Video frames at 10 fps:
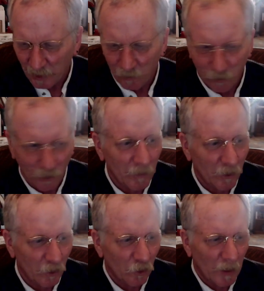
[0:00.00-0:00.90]
from the
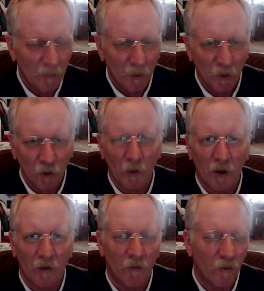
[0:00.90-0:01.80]
newspapers,
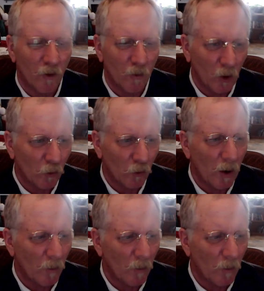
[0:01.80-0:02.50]
but for the most part,